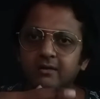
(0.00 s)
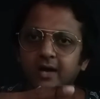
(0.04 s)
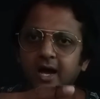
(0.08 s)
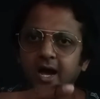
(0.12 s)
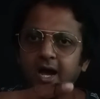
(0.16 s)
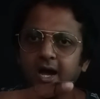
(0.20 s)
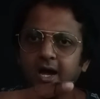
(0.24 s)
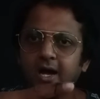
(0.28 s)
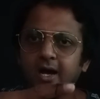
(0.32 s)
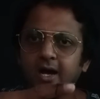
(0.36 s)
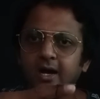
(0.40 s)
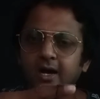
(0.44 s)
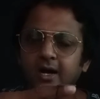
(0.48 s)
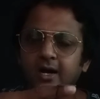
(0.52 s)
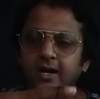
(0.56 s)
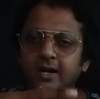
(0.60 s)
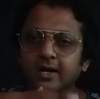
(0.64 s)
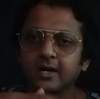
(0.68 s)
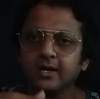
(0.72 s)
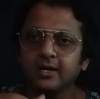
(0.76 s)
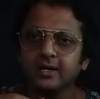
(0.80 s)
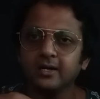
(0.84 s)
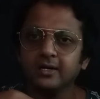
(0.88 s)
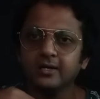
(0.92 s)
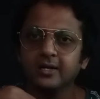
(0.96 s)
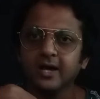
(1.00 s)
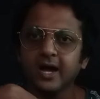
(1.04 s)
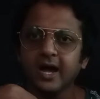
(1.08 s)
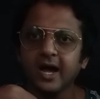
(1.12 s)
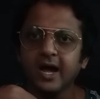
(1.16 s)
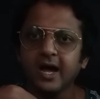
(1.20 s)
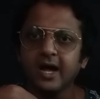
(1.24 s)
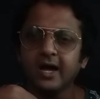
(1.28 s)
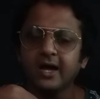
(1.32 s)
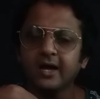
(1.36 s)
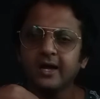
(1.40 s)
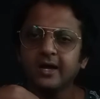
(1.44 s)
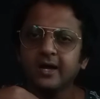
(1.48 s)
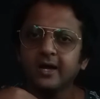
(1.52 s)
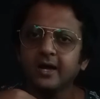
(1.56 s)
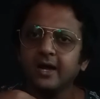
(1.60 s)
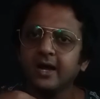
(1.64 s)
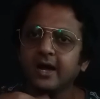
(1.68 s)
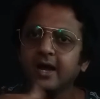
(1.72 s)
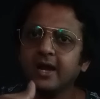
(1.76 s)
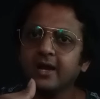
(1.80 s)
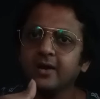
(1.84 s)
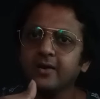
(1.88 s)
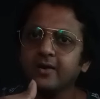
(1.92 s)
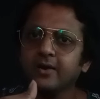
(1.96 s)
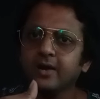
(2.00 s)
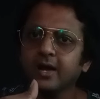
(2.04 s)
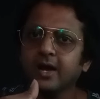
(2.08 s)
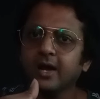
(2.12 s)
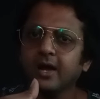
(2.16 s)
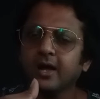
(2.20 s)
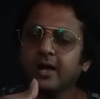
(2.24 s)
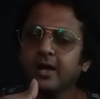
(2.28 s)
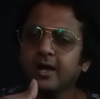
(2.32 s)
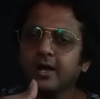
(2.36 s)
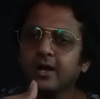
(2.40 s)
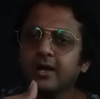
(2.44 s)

ra, da and ra,